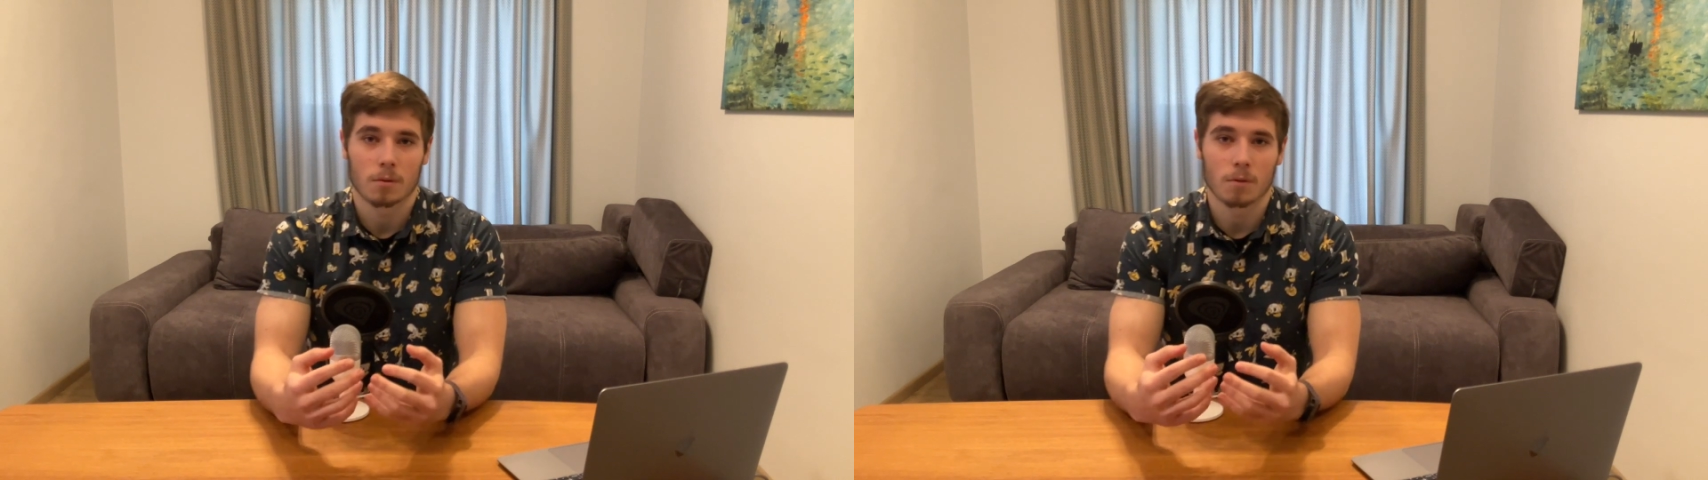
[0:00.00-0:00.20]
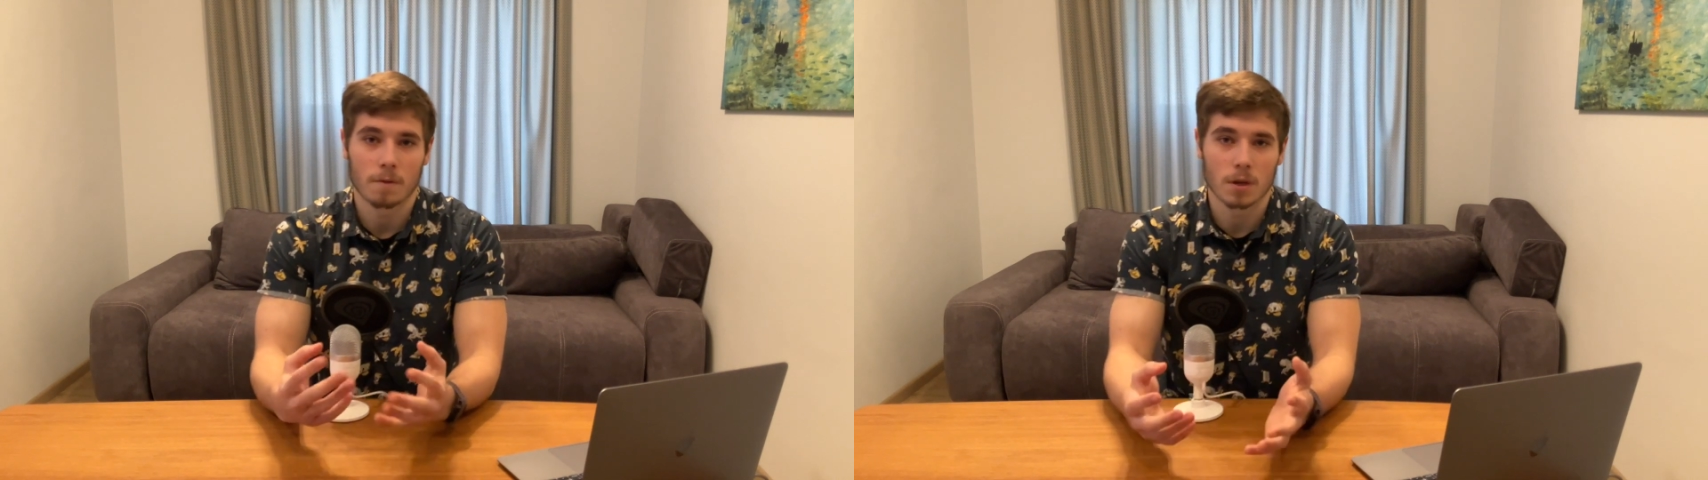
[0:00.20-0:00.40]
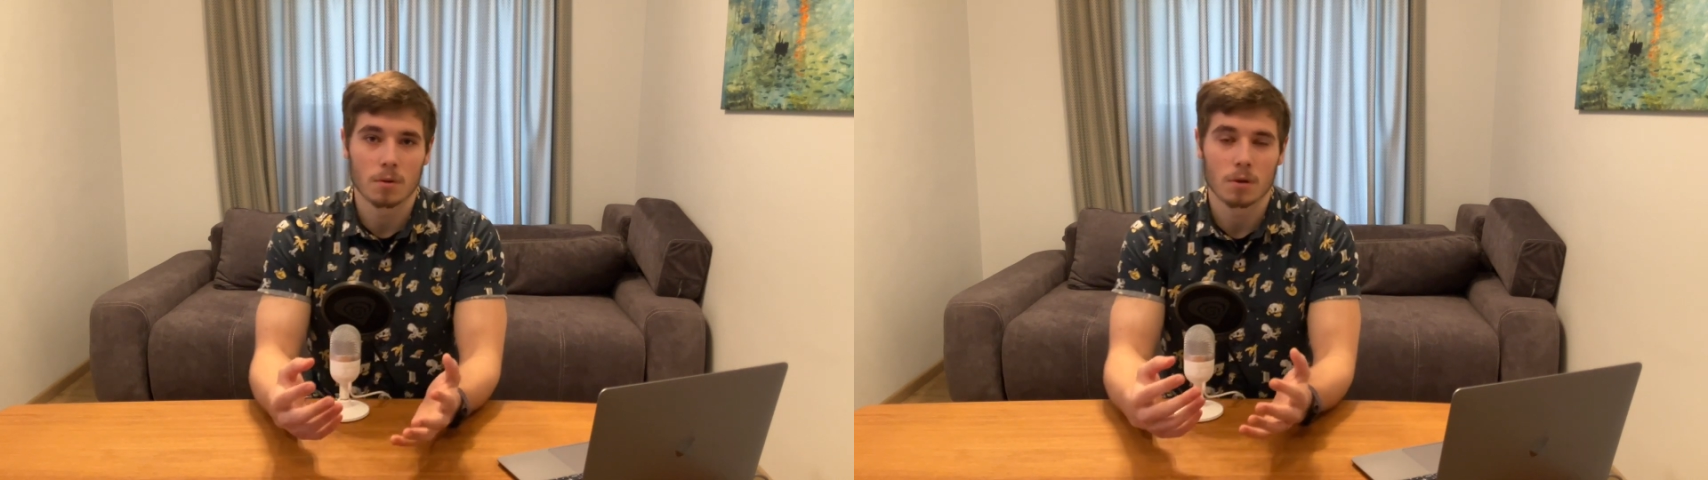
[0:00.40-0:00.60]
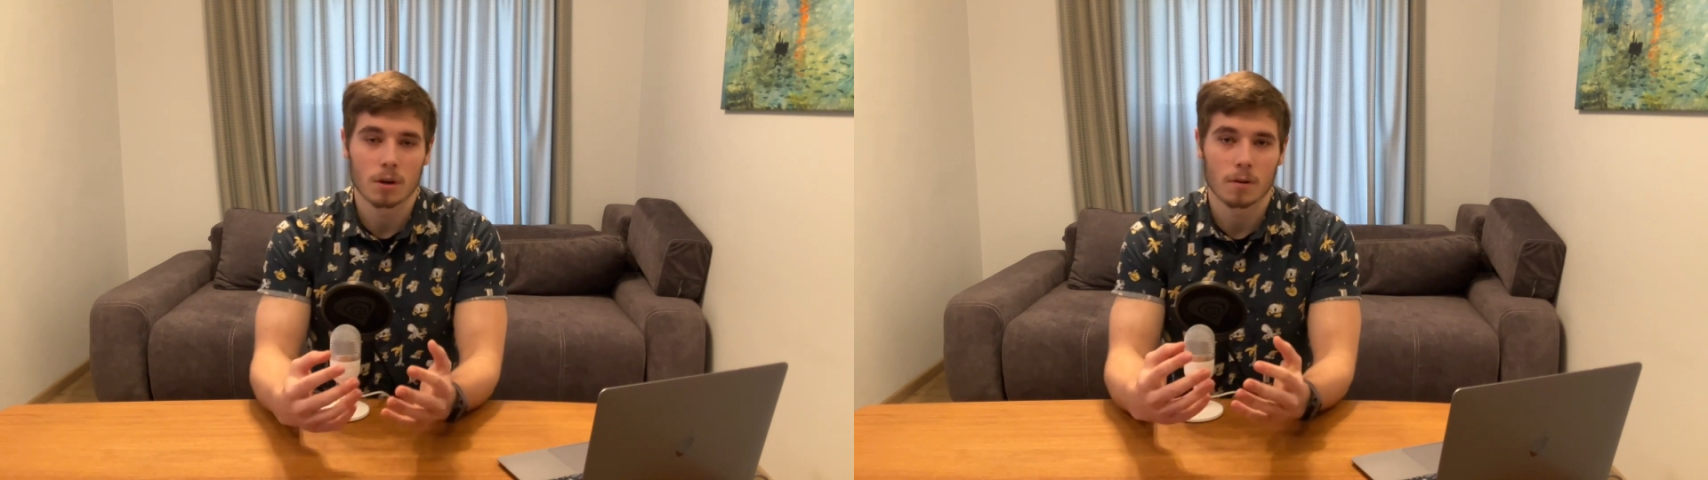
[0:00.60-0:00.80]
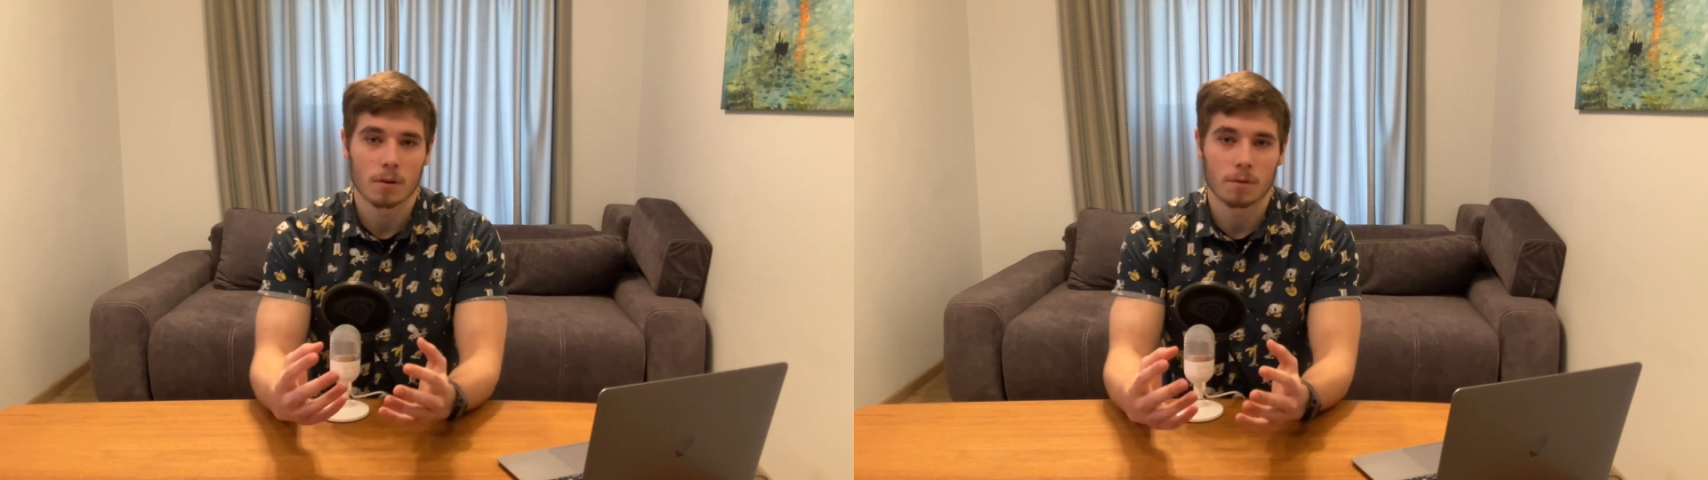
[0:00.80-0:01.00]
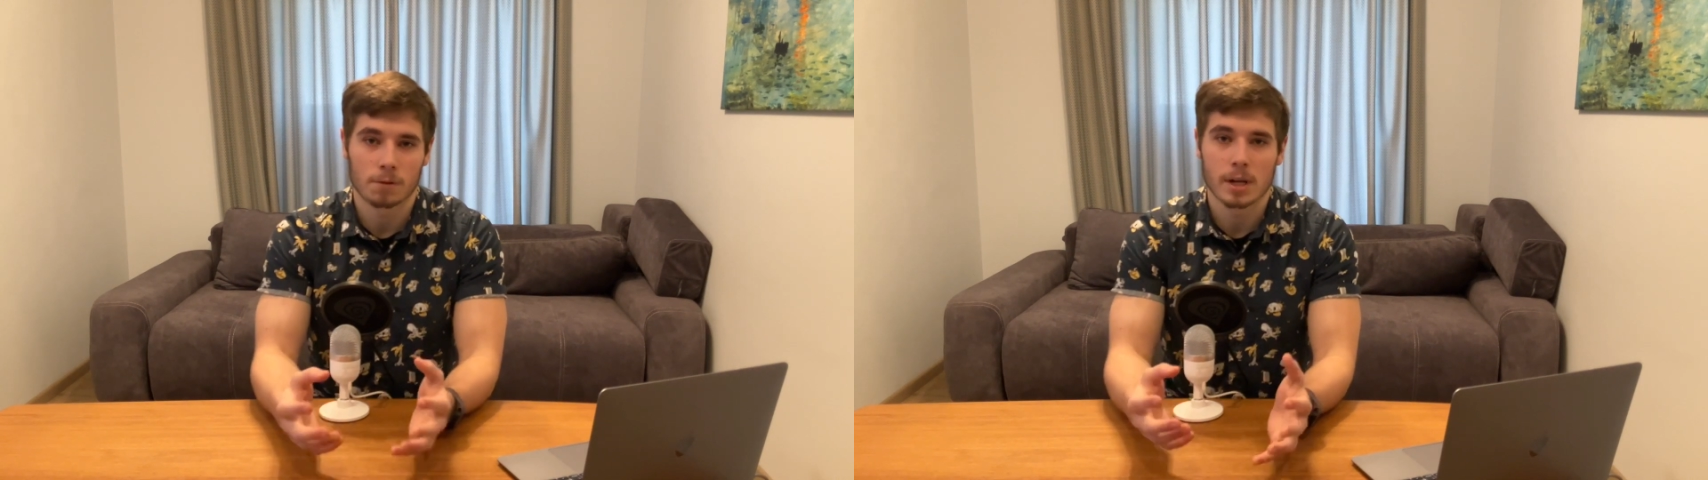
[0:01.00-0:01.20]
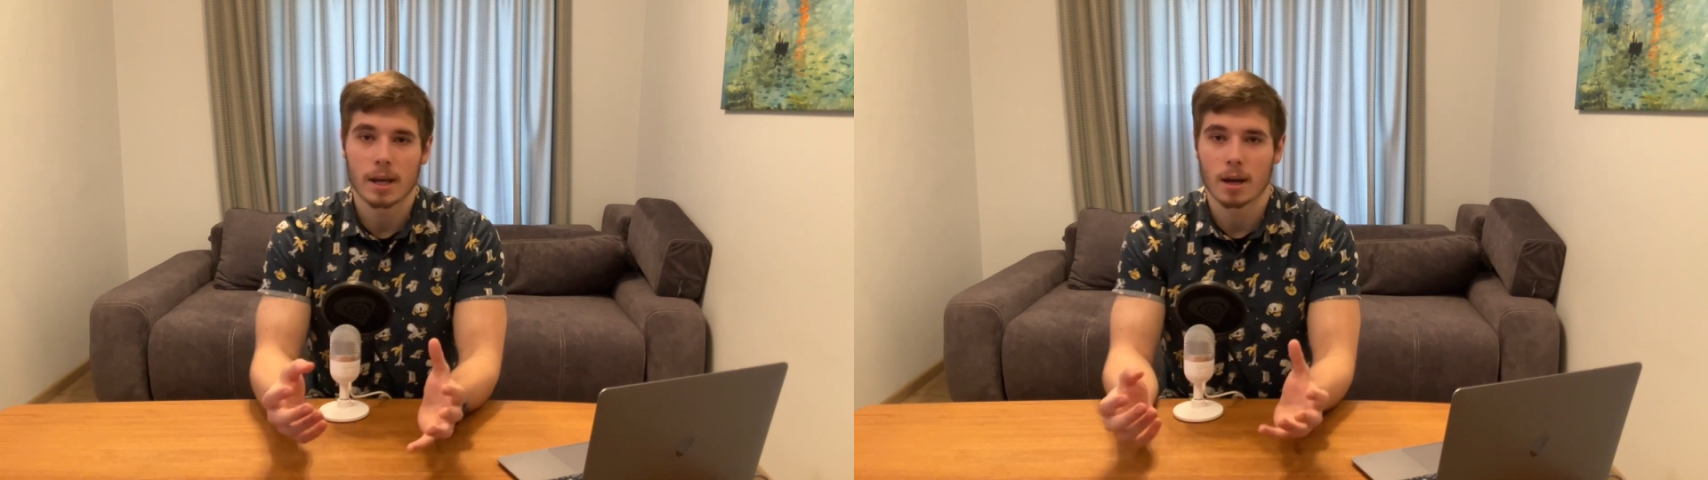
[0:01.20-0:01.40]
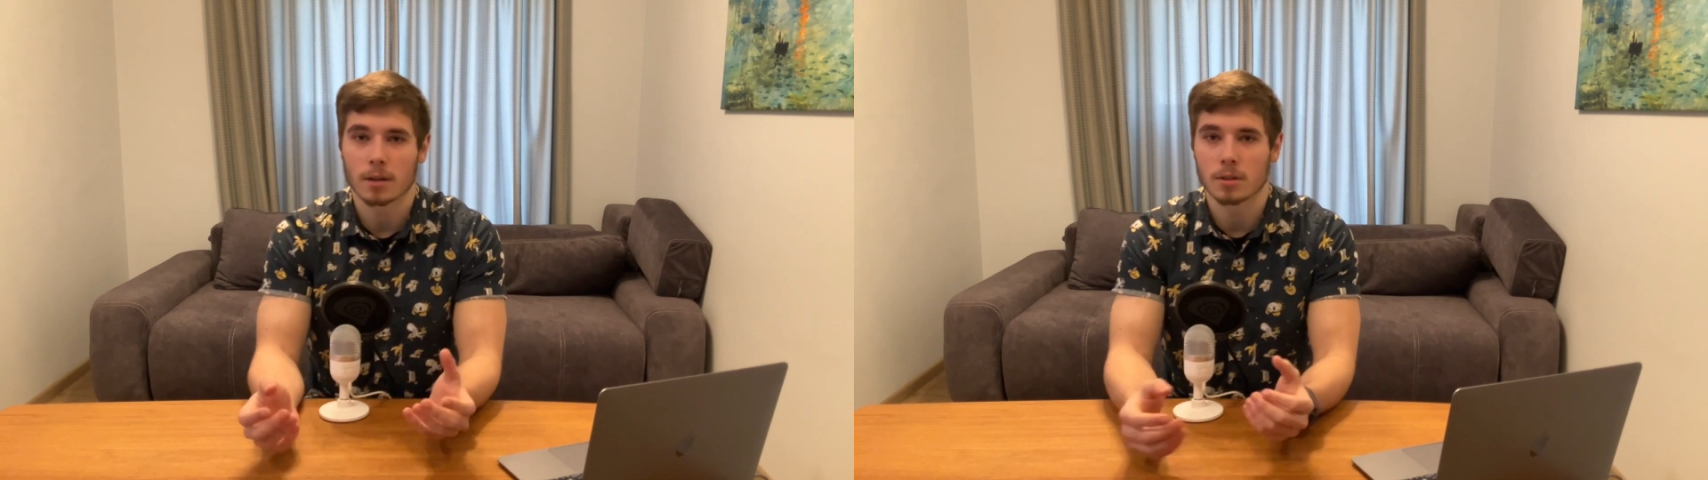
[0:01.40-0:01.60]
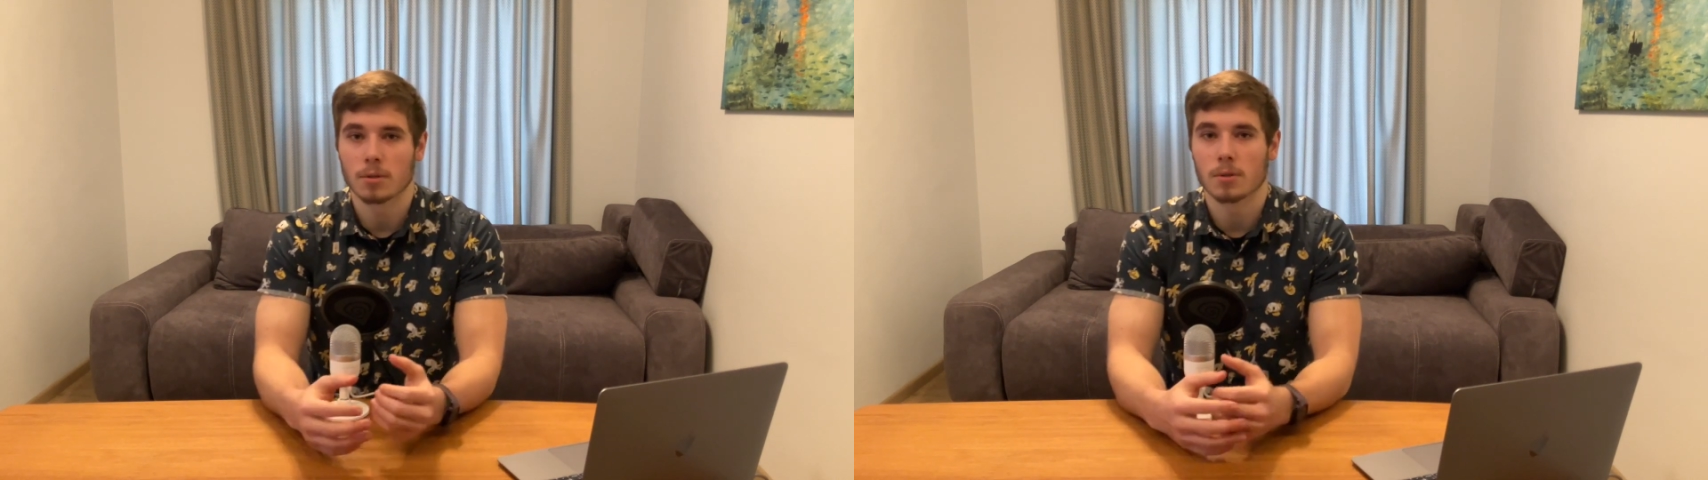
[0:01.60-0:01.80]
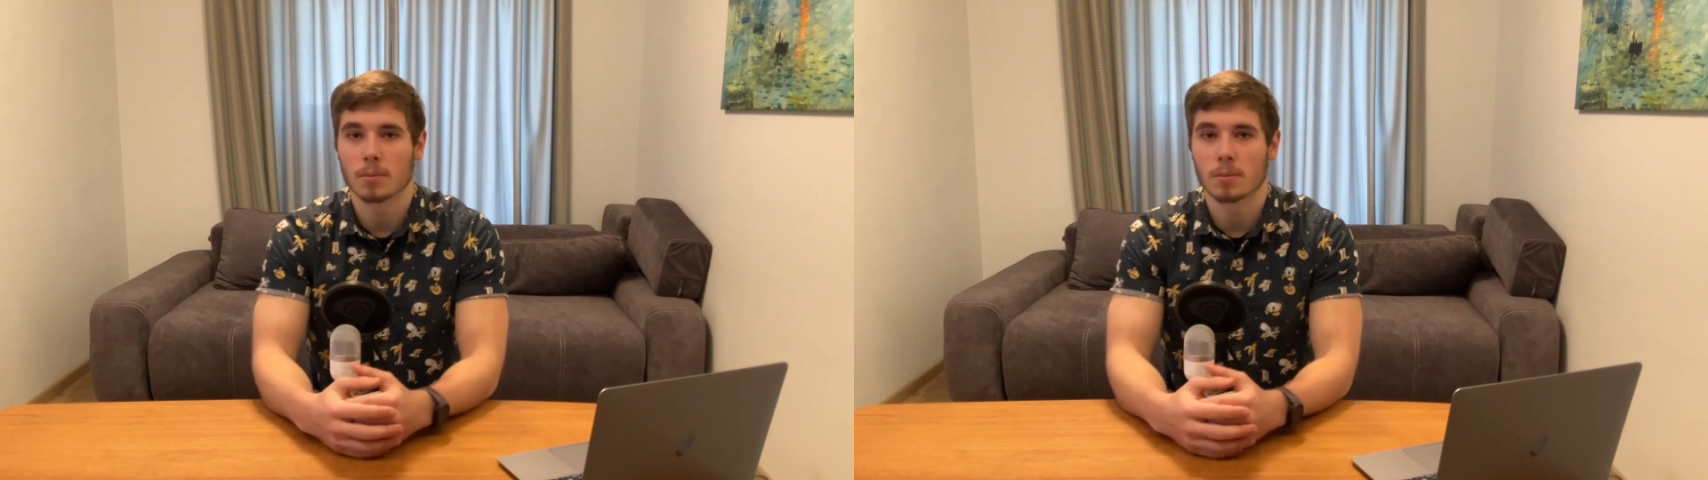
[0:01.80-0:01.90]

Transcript: with you free on YouTube.